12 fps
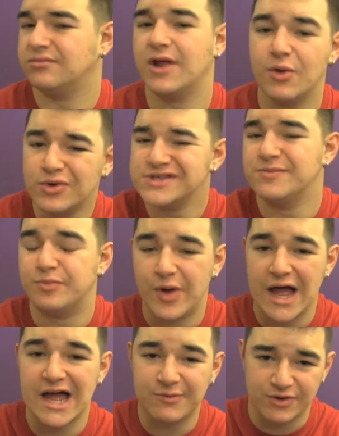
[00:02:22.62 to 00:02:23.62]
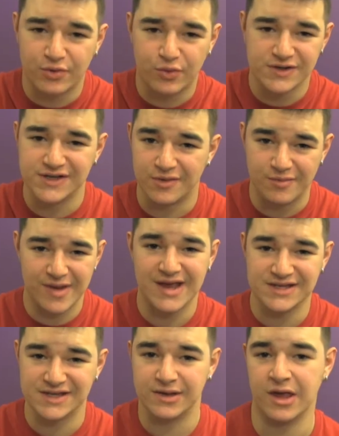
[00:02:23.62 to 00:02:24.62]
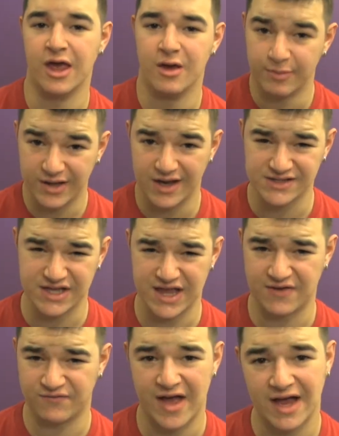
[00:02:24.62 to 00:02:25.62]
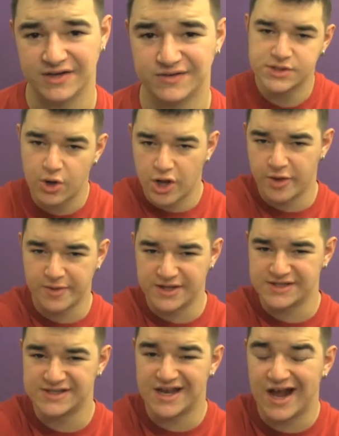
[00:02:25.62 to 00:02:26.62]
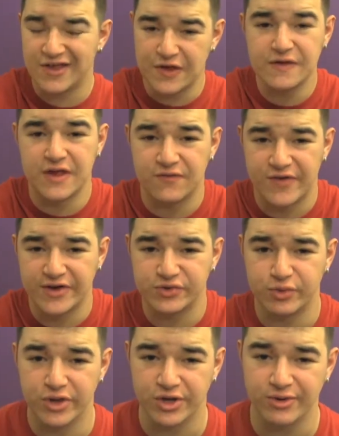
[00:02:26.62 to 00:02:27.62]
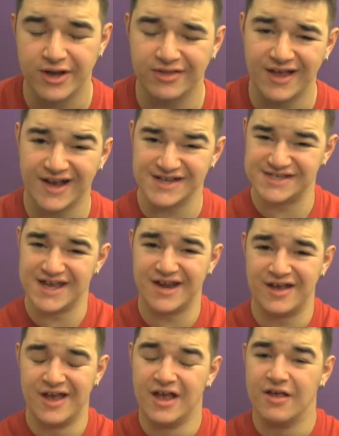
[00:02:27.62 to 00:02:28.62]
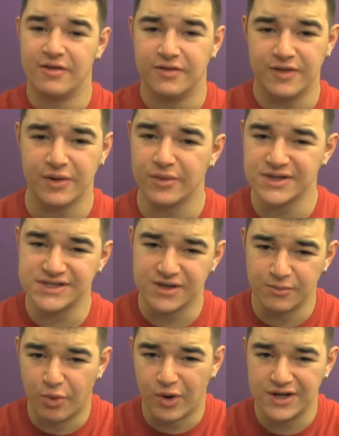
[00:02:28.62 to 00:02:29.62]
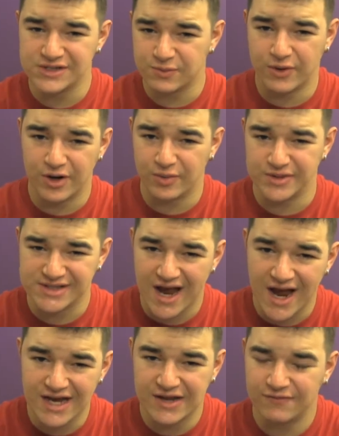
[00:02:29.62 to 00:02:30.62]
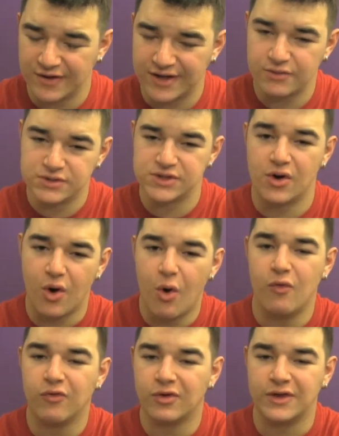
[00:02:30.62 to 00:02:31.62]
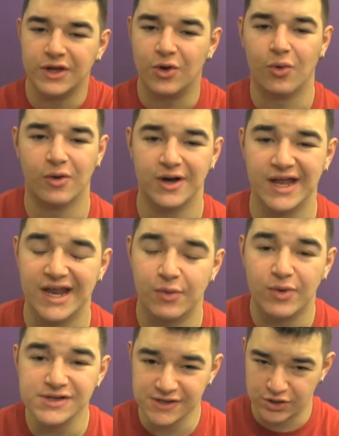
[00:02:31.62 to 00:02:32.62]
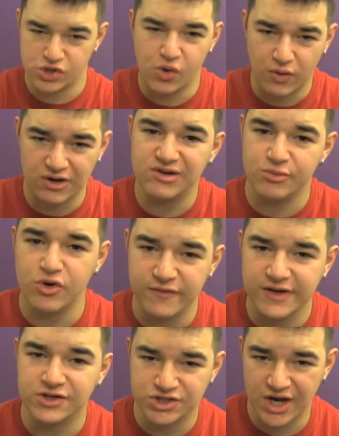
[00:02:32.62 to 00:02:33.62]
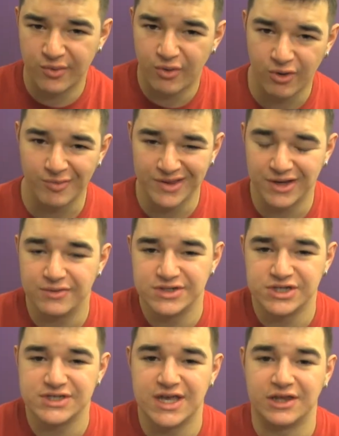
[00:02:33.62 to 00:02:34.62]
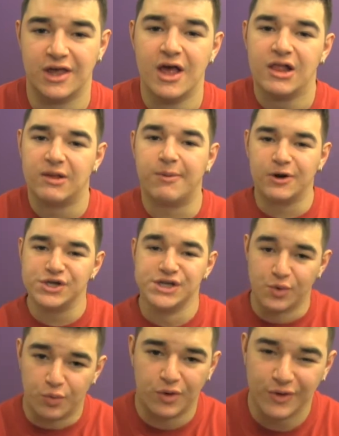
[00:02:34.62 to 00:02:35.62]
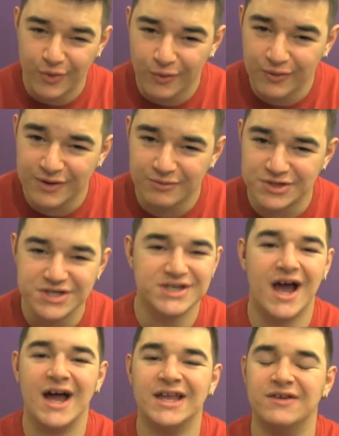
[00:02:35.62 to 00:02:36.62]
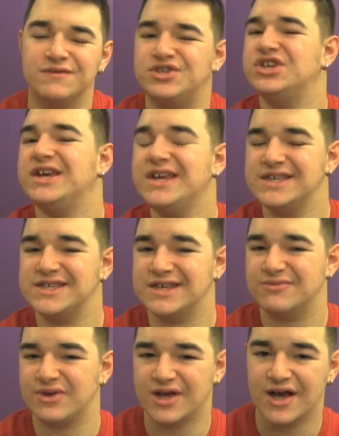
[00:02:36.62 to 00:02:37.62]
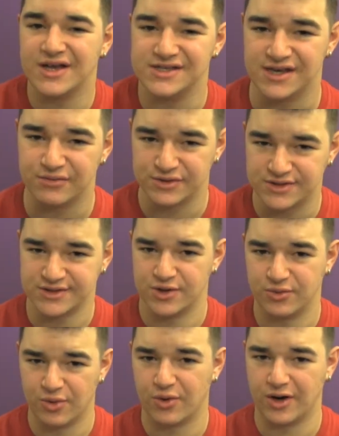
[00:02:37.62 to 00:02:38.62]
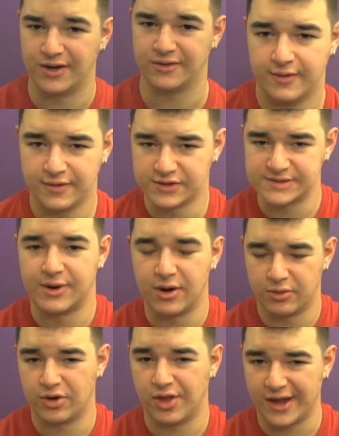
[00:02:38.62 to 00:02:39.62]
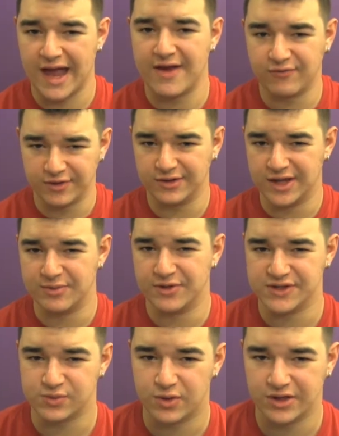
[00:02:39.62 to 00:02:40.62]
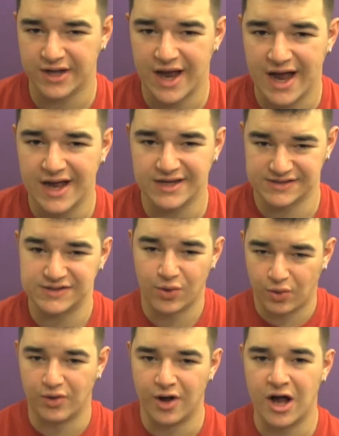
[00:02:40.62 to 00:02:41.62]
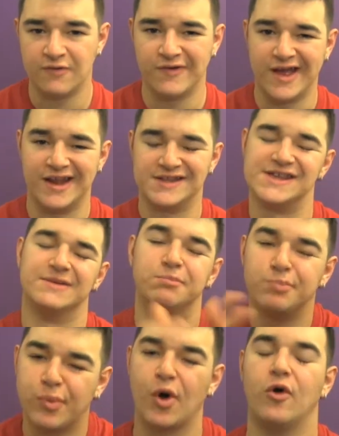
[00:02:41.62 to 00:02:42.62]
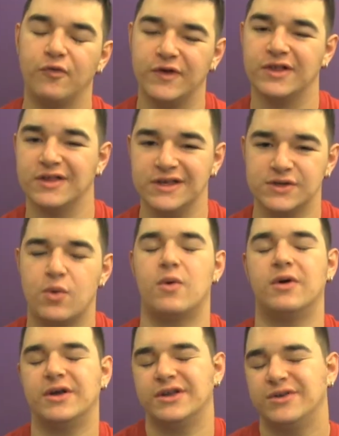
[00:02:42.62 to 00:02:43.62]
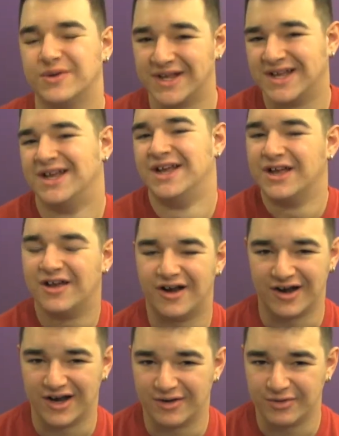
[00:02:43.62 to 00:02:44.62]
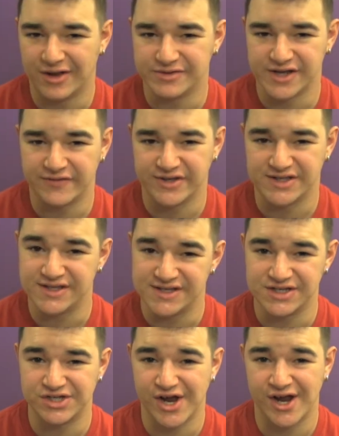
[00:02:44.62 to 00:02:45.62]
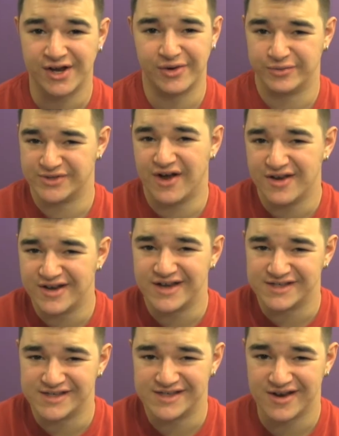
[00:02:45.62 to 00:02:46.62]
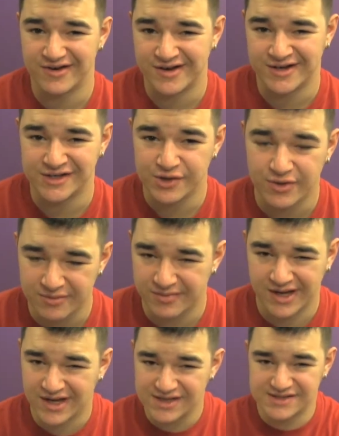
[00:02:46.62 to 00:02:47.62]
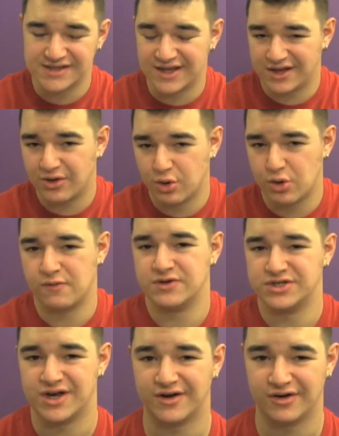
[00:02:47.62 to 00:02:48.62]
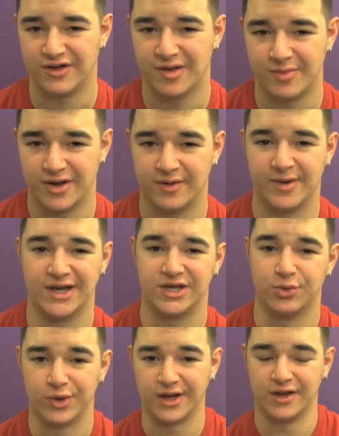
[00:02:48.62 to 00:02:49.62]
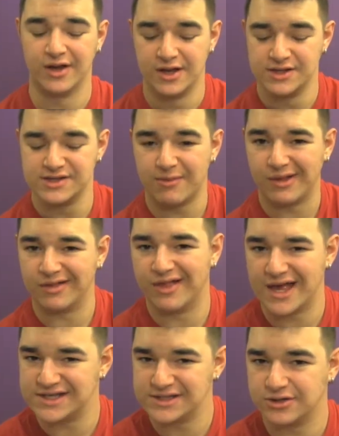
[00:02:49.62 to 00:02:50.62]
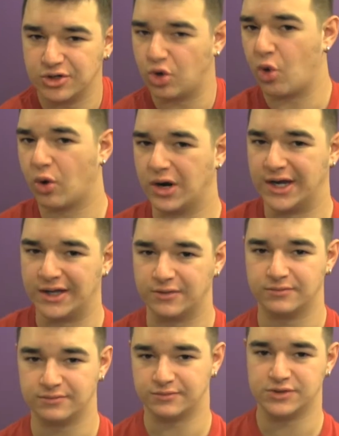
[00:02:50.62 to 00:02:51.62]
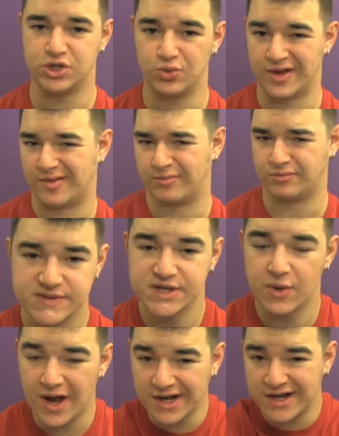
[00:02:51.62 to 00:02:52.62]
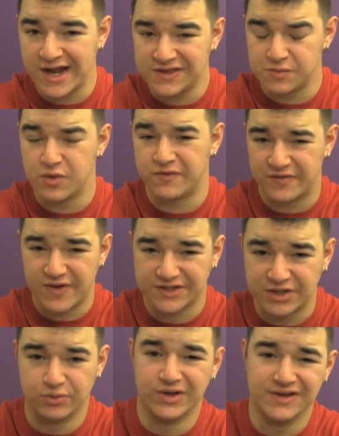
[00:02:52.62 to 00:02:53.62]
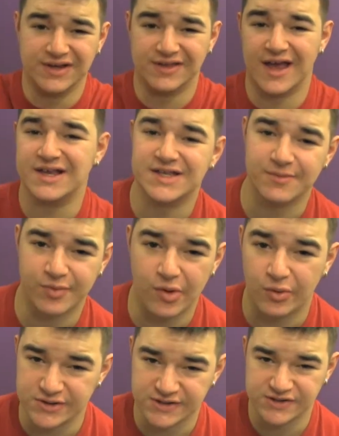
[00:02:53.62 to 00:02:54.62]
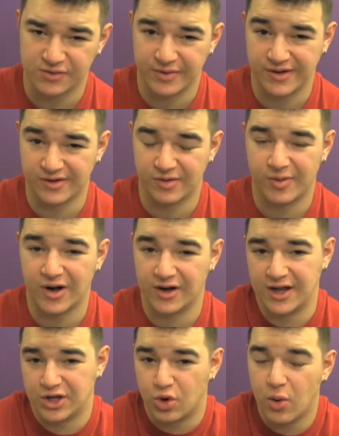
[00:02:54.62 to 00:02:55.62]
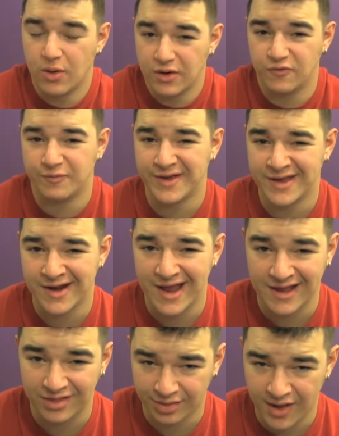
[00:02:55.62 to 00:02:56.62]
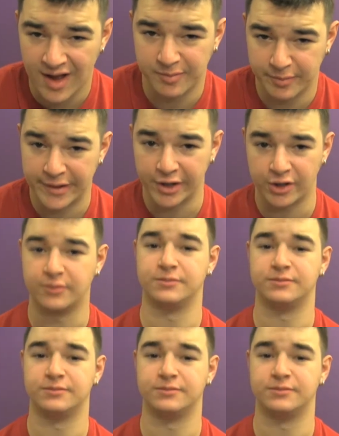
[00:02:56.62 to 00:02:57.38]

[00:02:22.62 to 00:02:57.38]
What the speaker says: it wasn't bad, but it wasn't amazing because of that fact. So all that being said, I think the effects were really great. Like I said, there was some points where it was kind of like it was overly gory. And it wasn't a gory movie in general, but there was just like the parts that were gory were just kind of cheesy because it was so gory. Like there's a part where like every limb of this one guy is torn off and it's like perfectly torn. And you're like, all right, well, that was obviously CGI and it was unnecessary to do it because they could have just done it a lot better by doing something less gory to him. So I didn't hate the movie. In fact, I really liked it, but once I started picking it apart, it could have been a lot better.